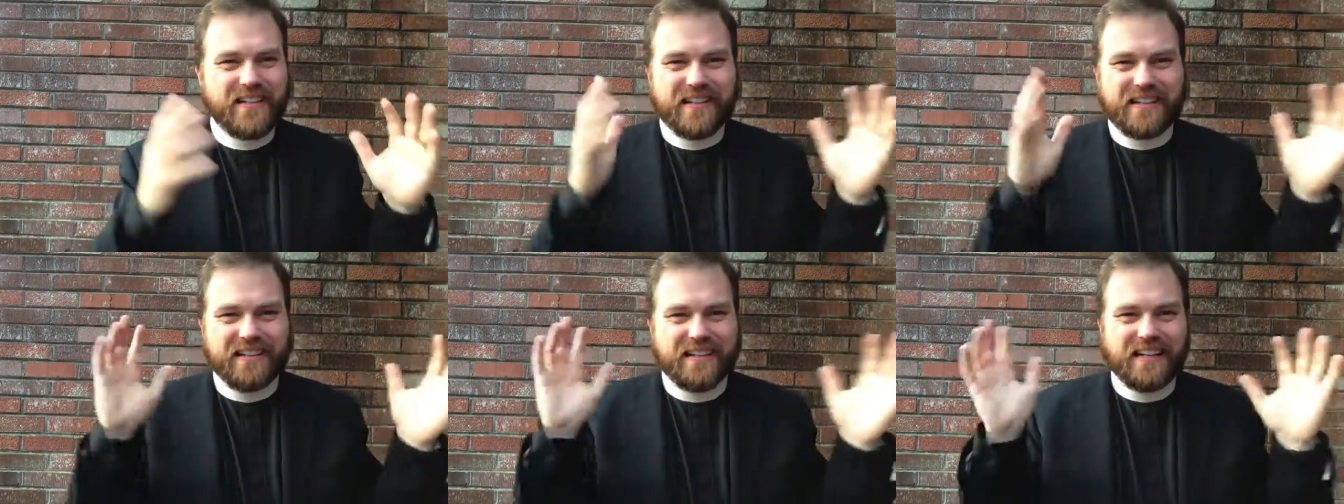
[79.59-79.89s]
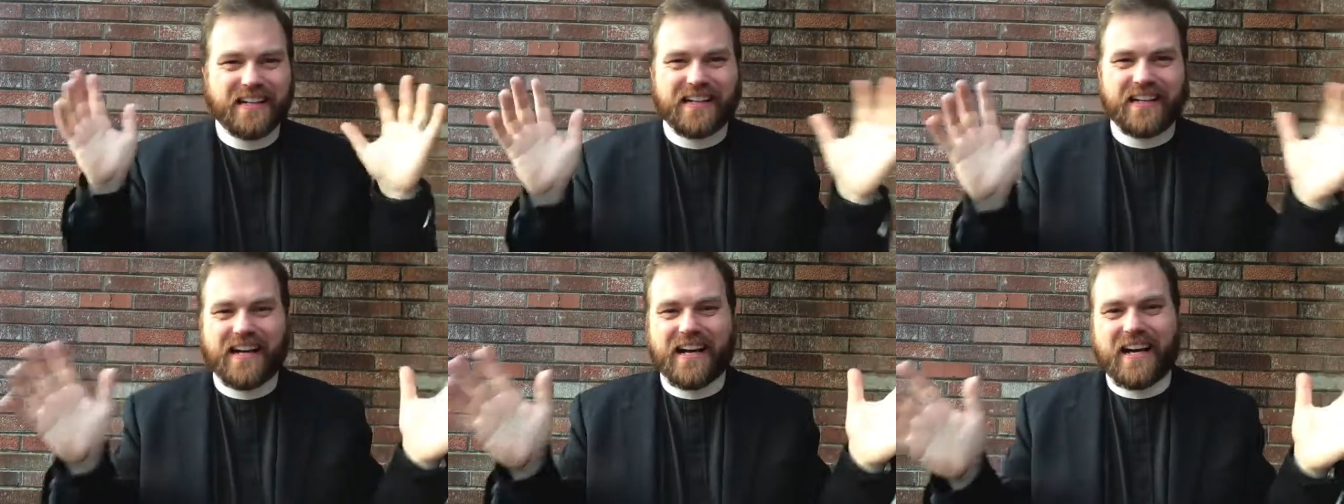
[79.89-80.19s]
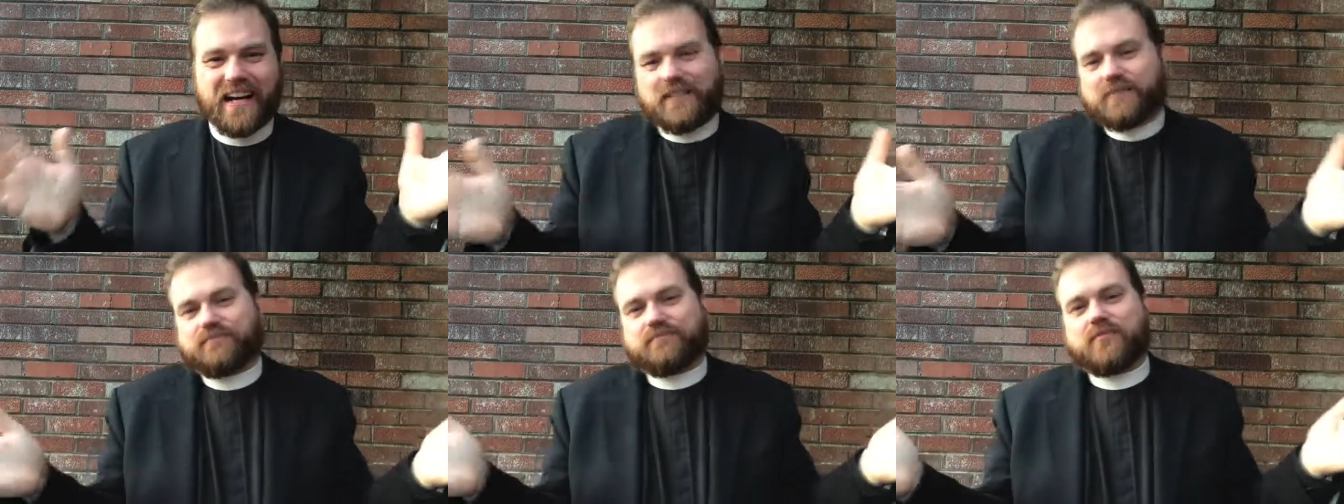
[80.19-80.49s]
And
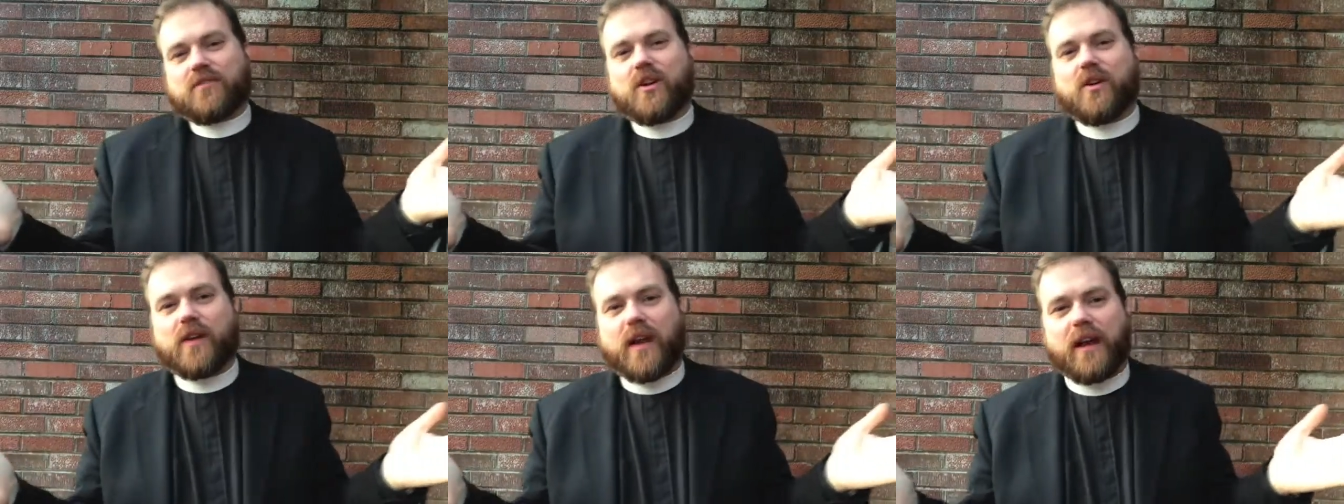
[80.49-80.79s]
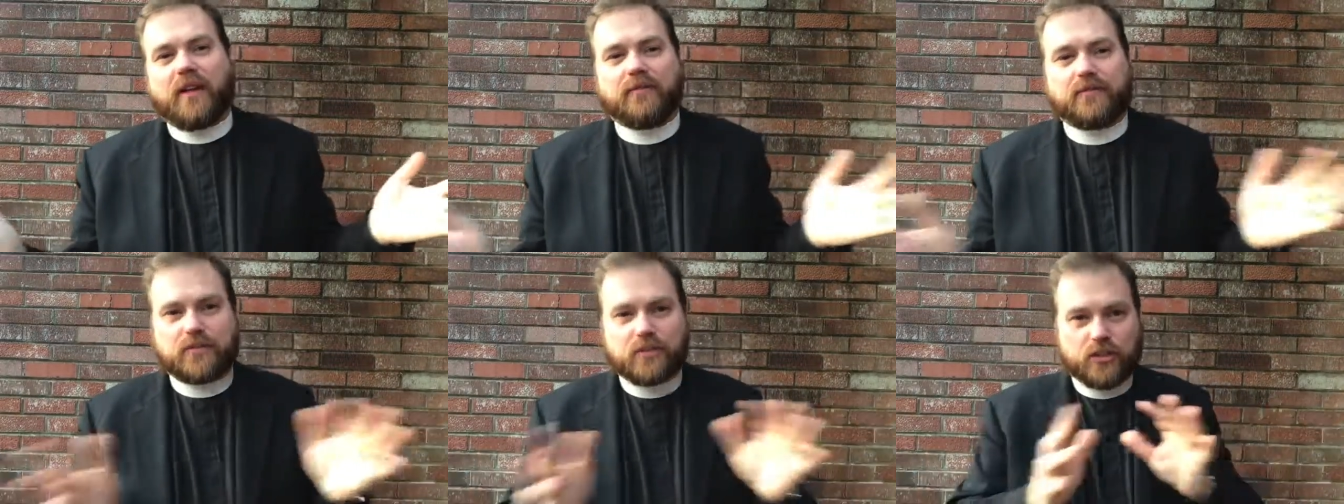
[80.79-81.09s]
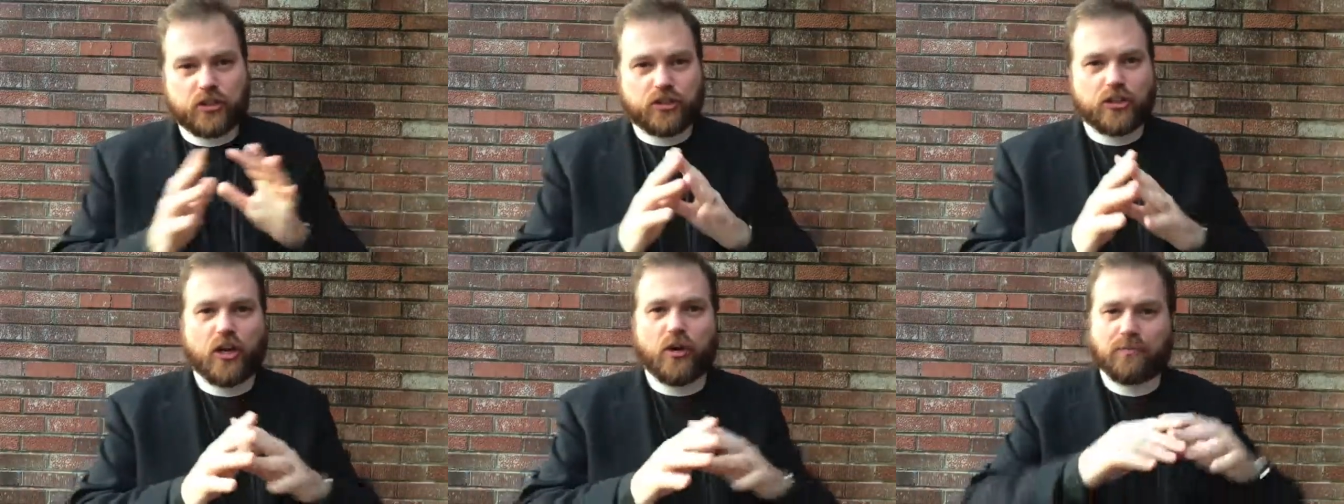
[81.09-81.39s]
okay,
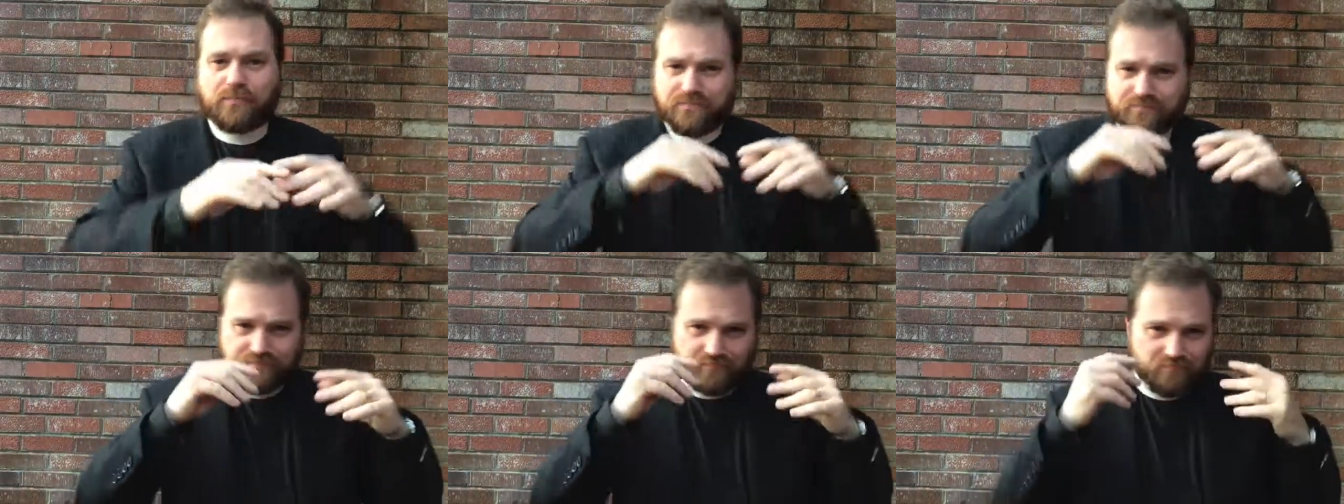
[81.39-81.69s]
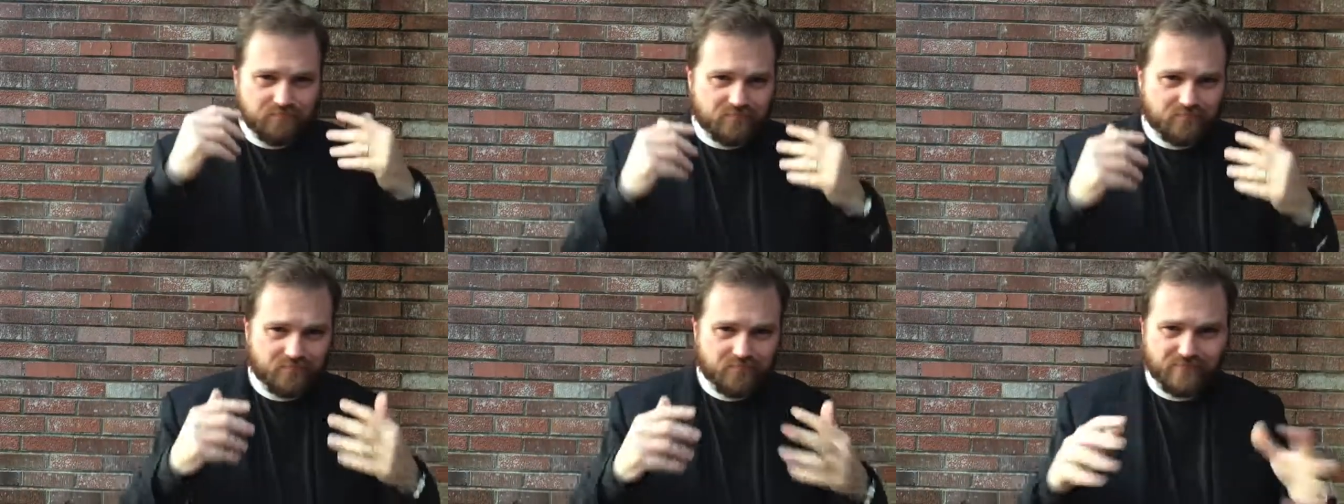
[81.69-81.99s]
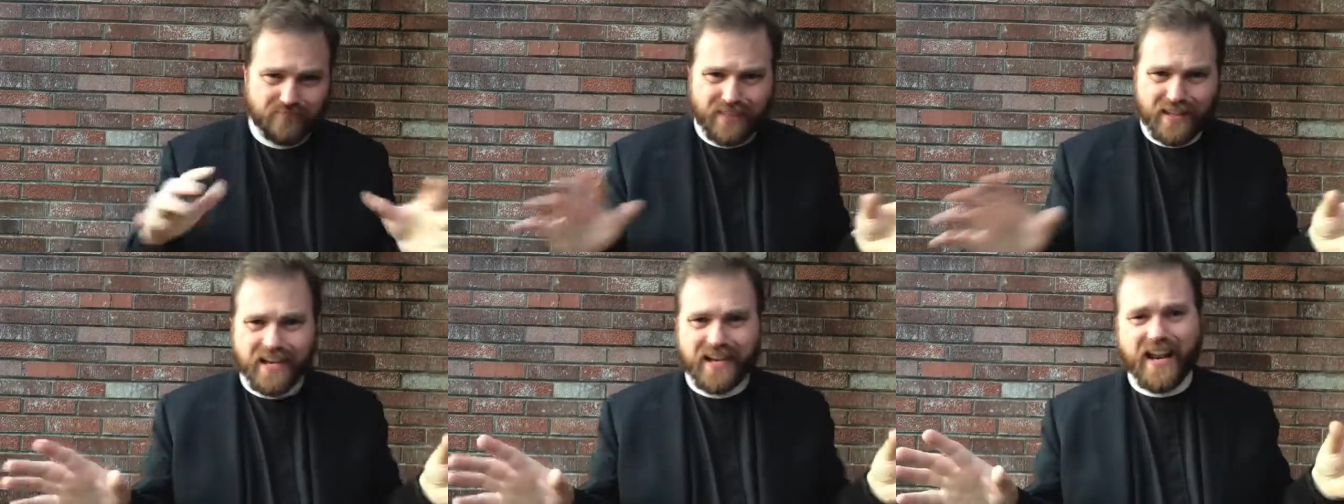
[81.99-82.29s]
so
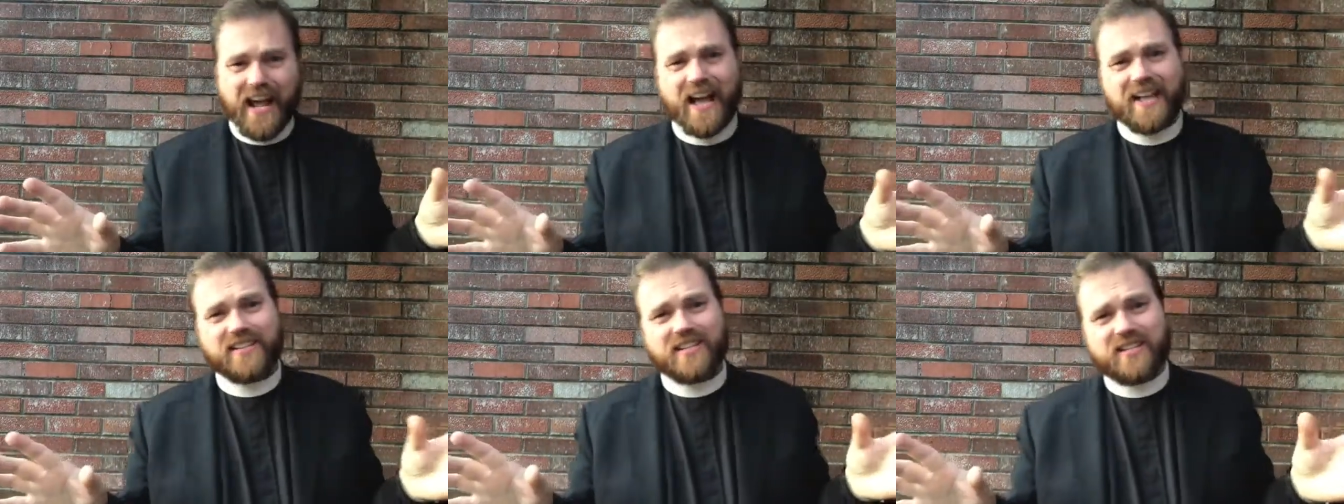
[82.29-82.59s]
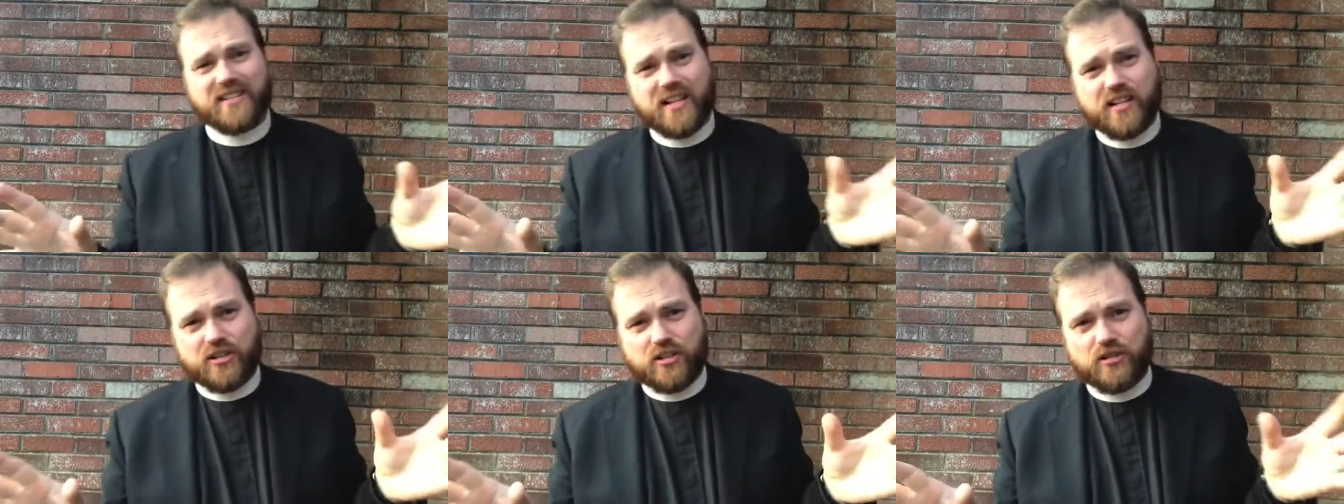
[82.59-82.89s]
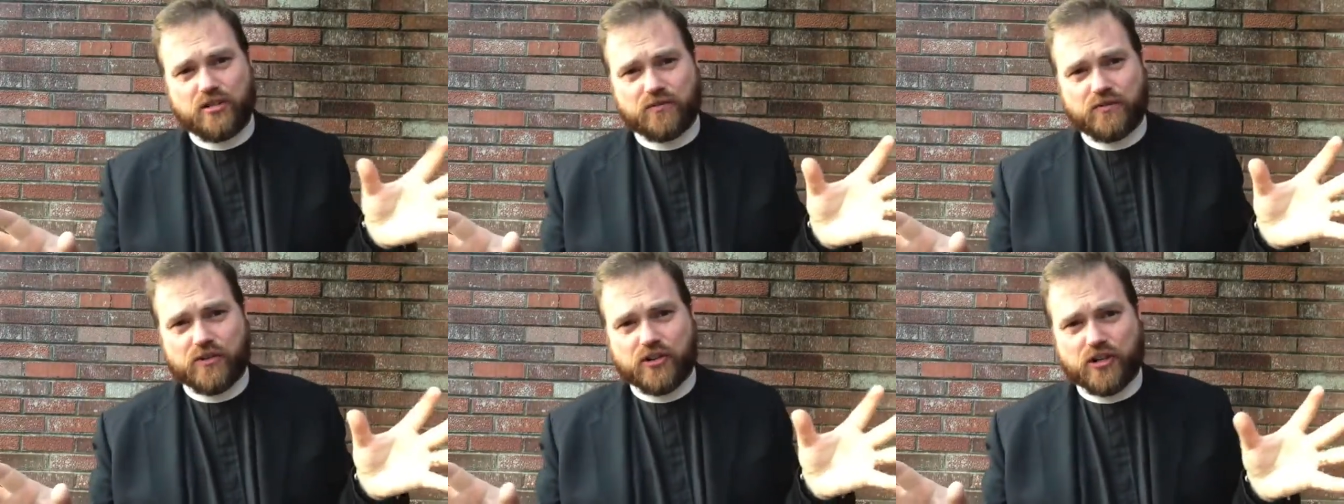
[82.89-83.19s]
it has its
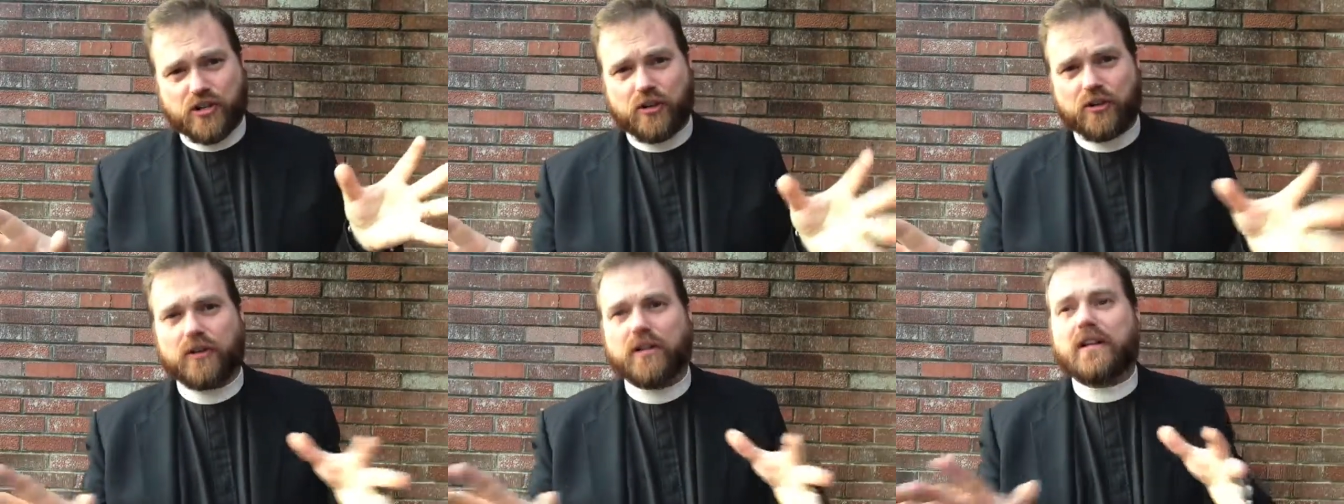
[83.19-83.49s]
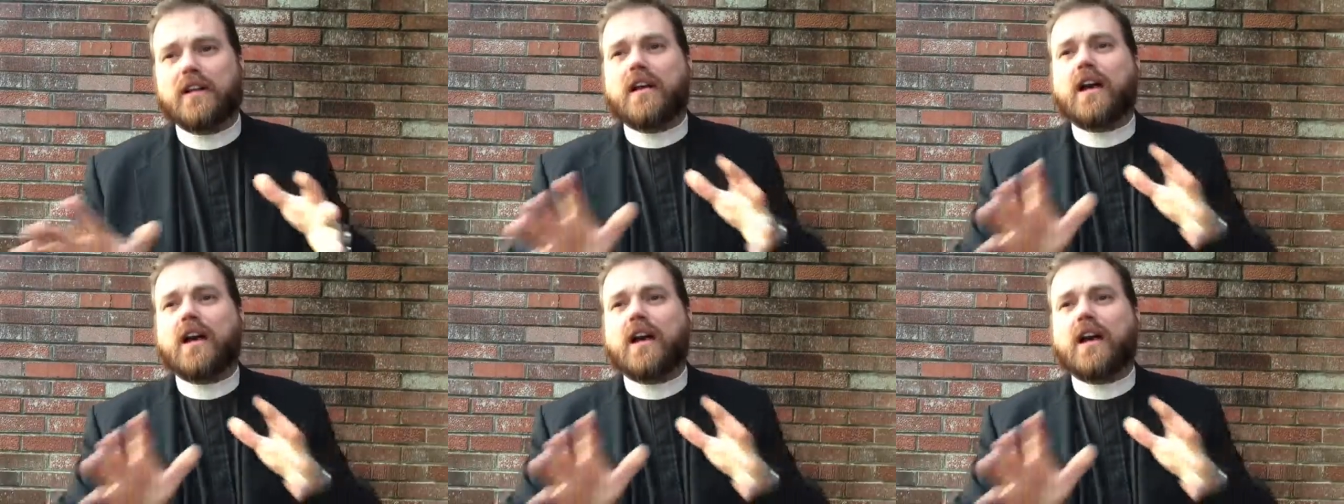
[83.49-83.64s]
issues for sure.